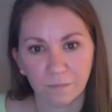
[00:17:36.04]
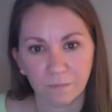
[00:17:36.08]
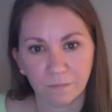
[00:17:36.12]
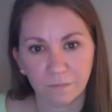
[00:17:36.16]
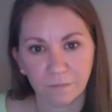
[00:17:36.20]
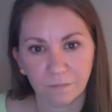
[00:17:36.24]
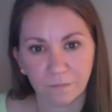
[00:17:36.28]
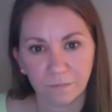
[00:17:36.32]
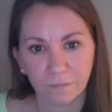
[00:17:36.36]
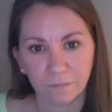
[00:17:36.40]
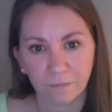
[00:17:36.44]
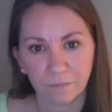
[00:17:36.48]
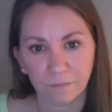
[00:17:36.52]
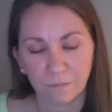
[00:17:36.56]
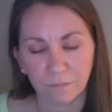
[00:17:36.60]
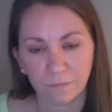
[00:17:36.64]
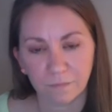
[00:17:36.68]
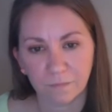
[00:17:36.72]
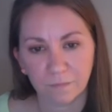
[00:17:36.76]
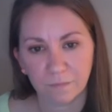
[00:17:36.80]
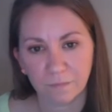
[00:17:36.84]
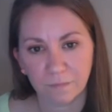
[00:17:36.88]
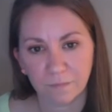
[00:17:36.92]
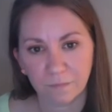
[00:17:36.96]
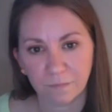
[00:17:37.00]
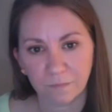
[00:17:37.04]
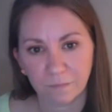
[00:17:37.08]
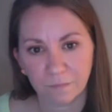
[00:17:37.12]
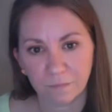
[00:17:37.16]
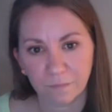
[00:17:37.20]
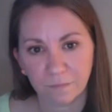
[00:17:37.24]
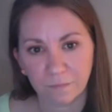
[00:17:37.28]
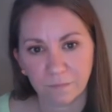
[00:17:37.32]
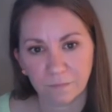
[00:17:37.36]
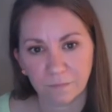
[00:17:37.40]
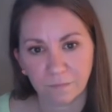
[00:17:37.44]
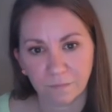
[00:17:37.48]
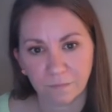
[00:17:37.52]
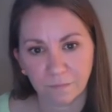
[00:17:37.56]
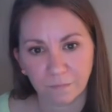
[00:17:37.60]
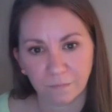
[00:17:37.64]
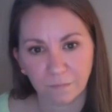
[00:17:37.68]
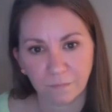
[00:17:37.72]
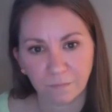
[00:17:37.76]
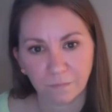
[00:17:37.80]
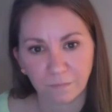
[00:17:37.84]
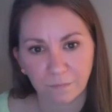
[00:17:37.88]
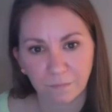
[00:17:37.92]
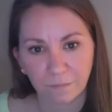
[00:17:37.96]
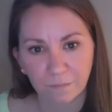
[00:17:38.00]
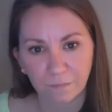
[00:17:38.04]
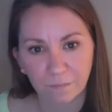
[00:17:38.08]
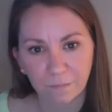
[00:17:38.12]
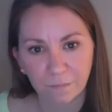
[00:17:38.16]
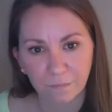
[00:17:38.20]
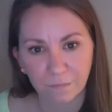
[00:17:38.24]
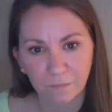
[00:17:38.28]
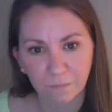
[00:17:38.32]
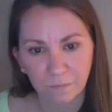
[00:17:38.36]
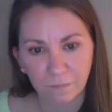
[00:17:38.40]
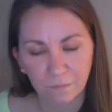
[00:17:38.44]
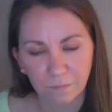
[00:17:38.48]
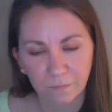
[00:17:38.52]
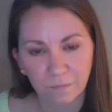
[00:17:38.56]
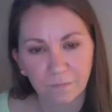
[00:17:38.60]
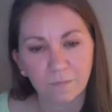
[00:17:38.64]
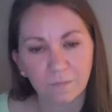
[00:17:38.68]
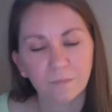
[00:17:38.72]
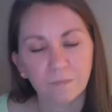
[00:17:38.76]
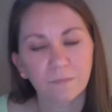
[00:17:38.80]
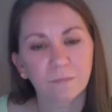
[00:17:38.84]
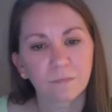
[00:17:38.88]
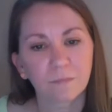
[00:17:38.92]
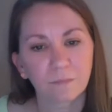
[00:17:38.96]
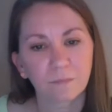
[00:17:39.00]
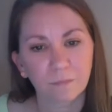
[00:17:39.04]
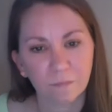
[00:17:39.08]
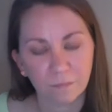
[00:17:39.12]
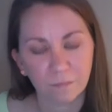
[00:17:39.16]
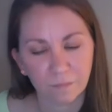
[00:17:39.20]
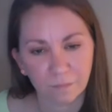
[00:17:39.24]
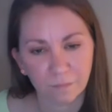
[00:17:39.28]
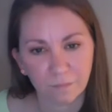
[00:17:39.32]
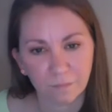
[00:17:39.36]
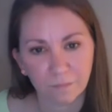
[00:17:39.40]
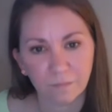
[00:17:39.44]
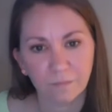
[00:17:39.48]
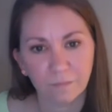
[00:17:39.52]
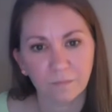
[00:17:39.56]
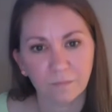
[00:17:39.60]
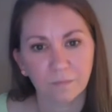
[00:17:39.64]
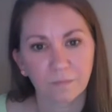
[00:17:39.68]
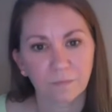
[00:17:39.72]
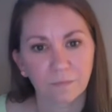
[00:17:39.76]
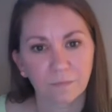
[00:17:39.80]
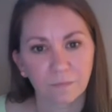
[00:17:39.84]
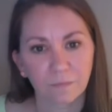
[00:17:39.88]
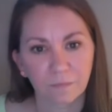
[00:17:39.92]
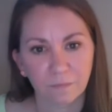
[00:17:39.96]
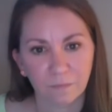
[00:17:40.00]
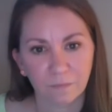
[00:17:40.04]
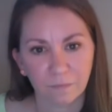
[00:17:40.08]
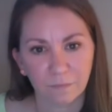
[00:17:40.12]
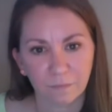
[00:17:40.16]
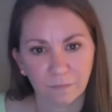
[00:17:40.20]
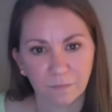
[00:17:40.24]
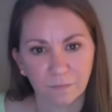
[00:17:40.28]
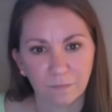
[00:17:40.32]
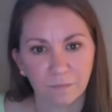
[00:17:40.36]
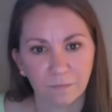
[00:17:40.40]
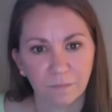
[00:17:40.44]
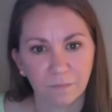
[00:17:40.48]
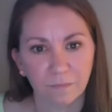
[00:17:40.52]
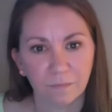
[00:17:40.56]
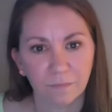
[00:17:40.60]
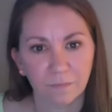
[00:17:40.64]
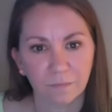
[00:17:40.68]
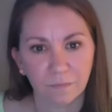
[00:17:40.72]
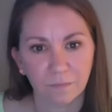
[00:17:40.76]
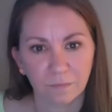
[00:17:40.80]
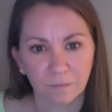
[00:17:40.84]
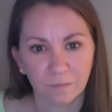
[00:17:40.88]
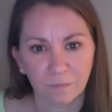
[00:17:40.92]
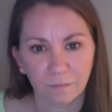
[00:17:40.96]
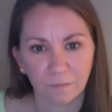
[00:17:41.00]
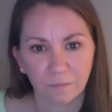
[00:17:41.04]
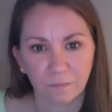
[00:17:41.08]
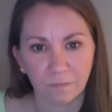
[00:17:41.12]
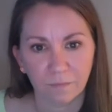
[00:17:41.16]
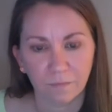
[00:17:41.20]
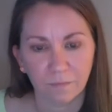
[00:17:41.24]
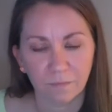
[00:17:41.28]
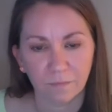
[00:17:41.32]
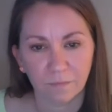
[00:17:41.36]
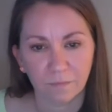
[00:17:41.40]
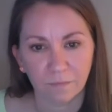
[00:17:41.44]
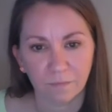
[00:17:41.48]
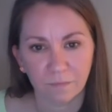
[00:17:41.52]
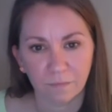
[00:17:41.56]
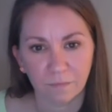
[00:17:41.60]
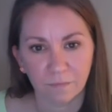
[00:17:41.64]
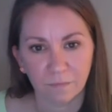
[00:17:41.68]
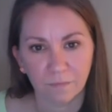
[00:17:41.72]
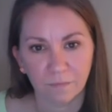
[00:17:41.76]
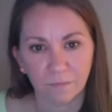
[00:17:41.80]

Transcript: [no speech]